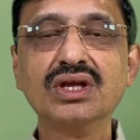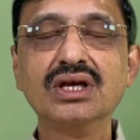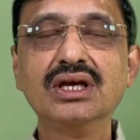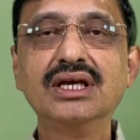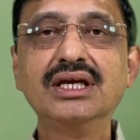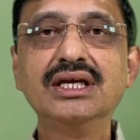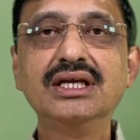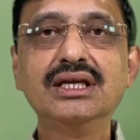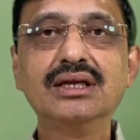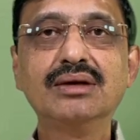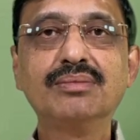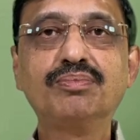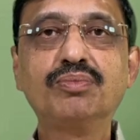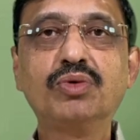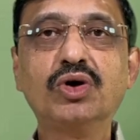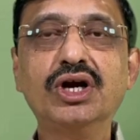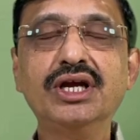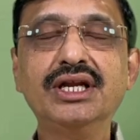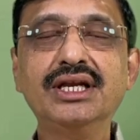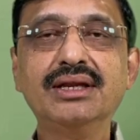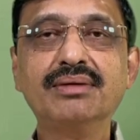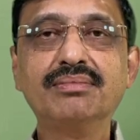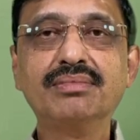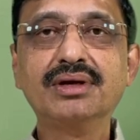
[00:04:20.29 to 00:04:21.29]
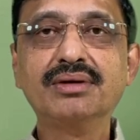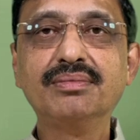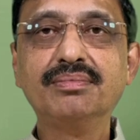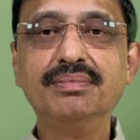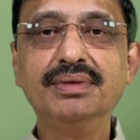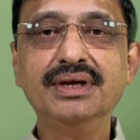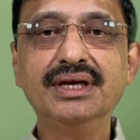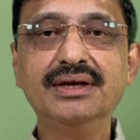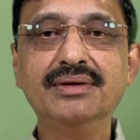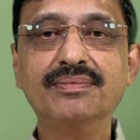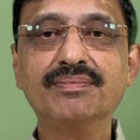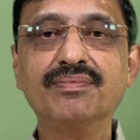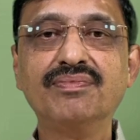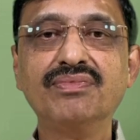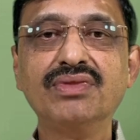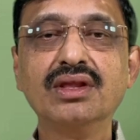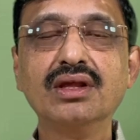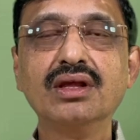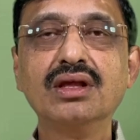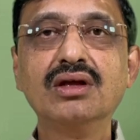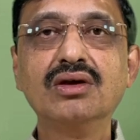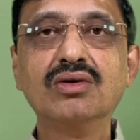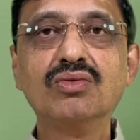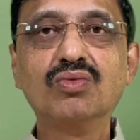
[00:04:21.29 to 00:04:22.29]
in point number B
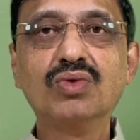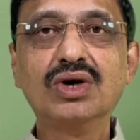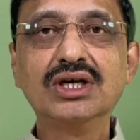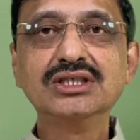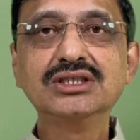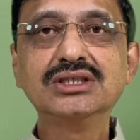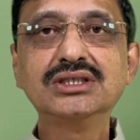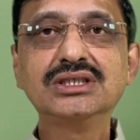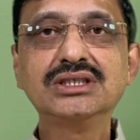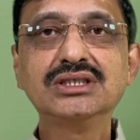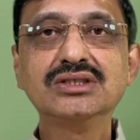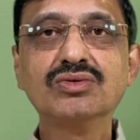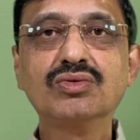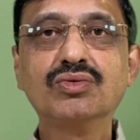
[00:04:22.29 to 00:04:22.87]
once